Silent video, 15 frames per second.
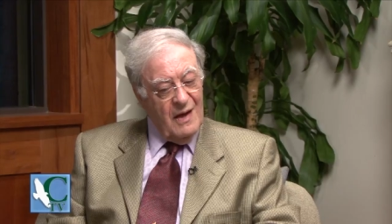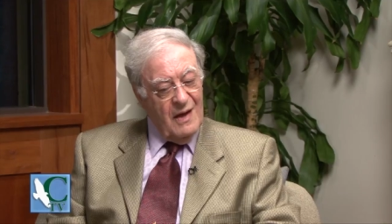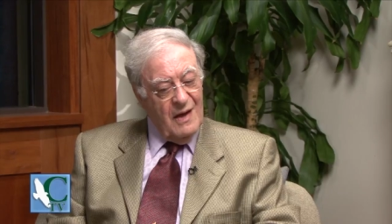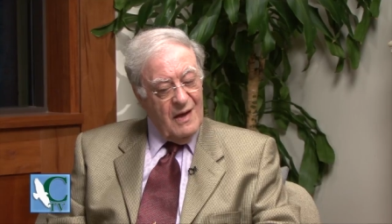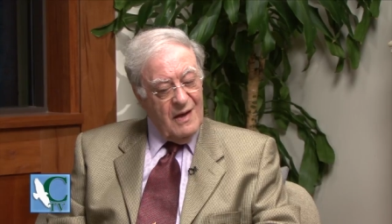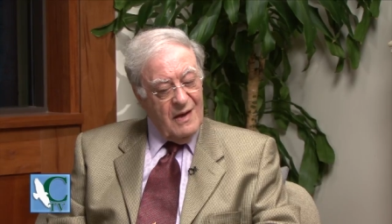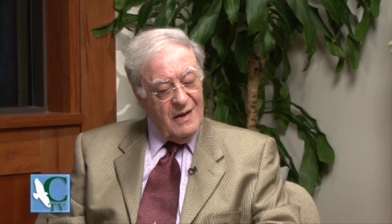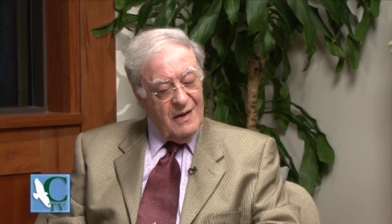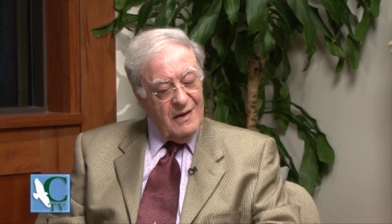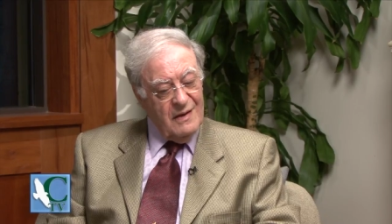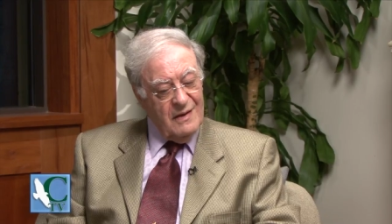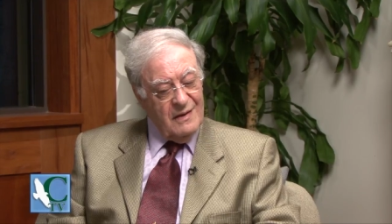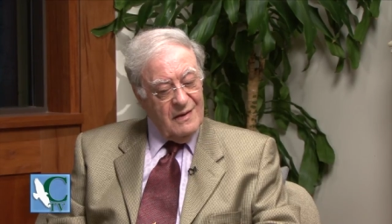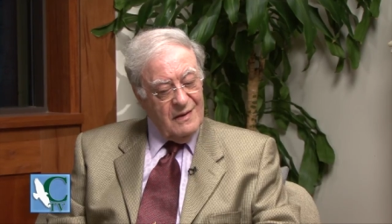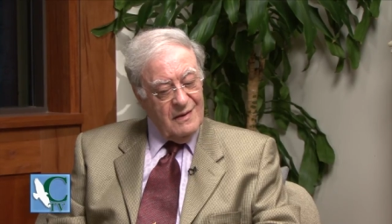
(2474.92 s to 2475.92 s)

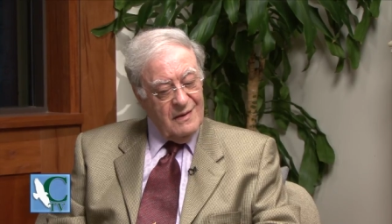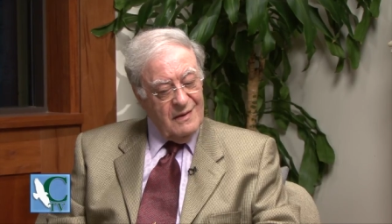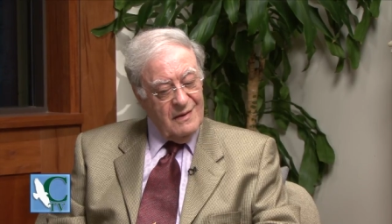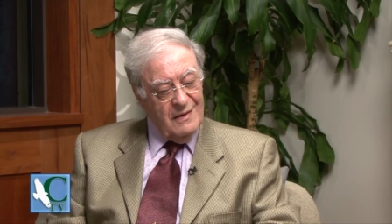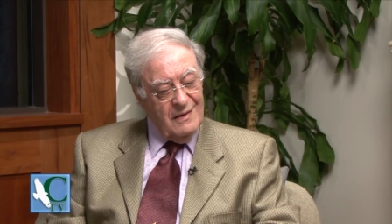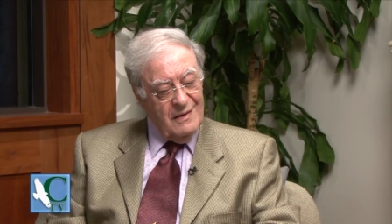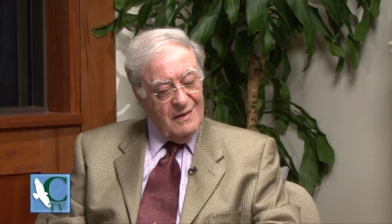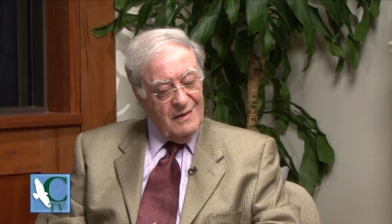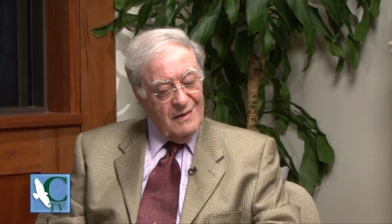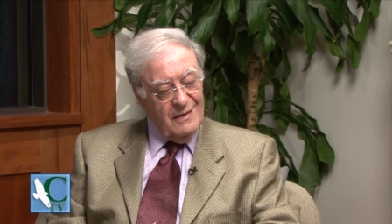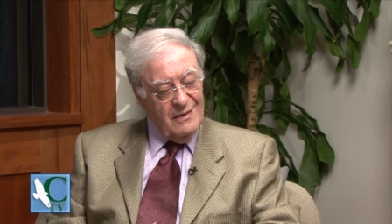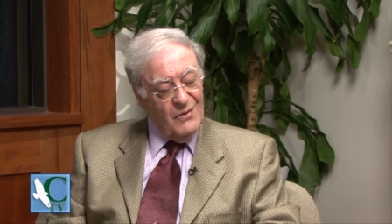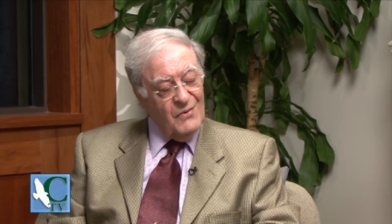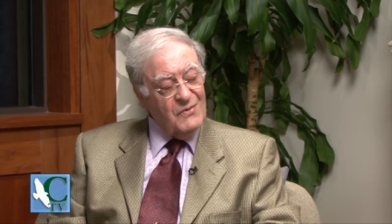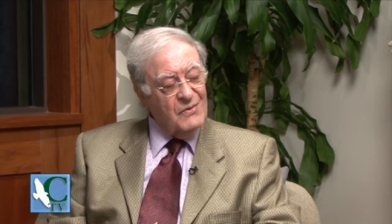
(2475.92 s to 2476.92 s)
I
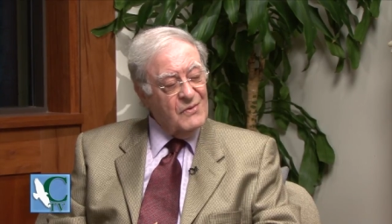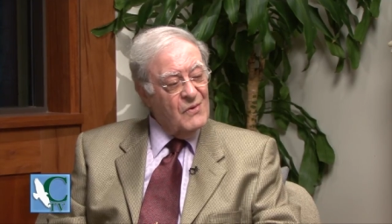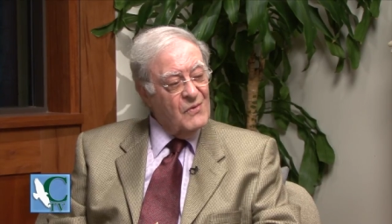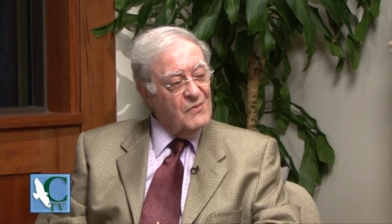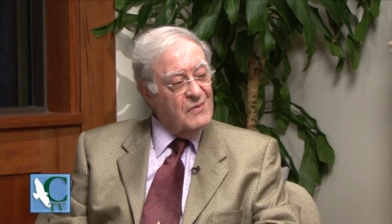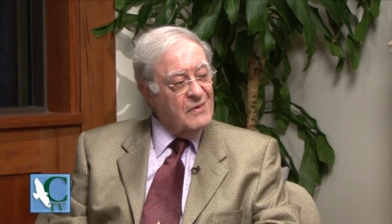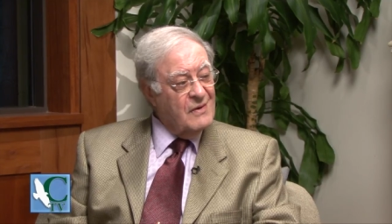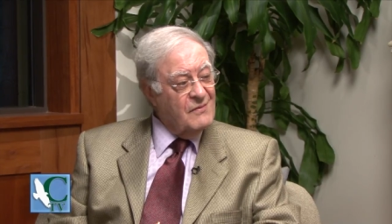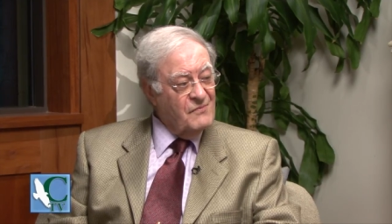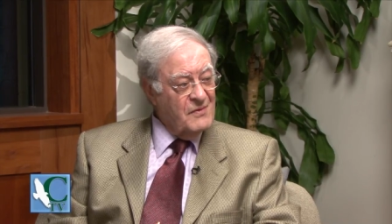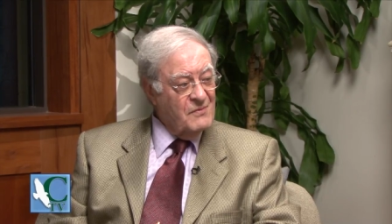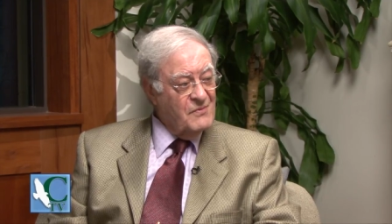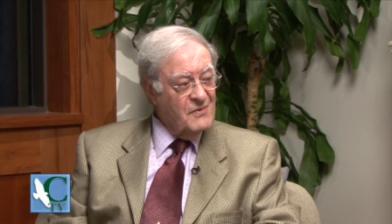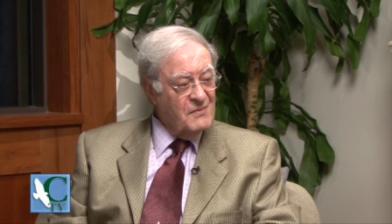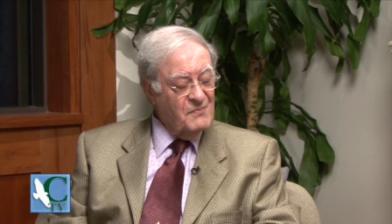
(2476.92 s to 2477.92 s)
don't know if
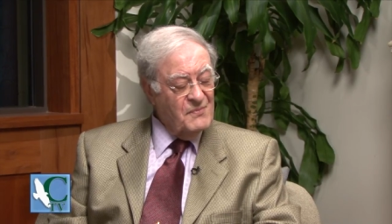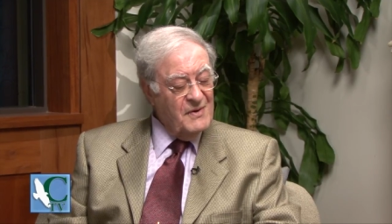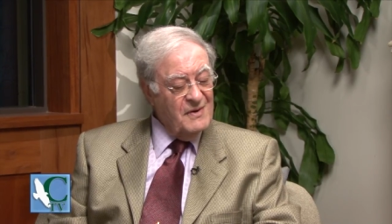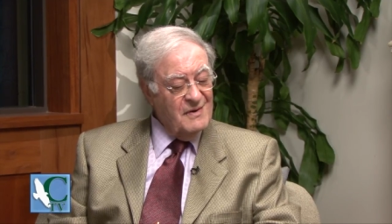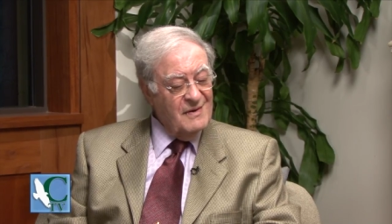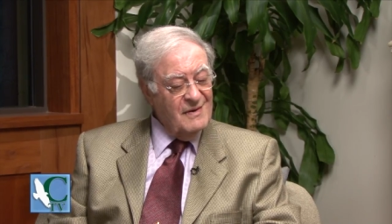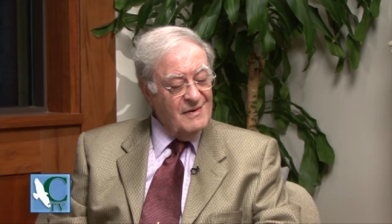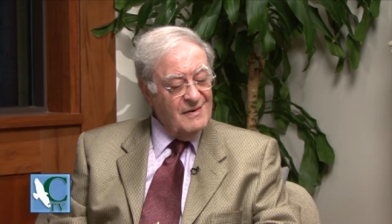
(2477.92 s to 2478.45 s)
it would be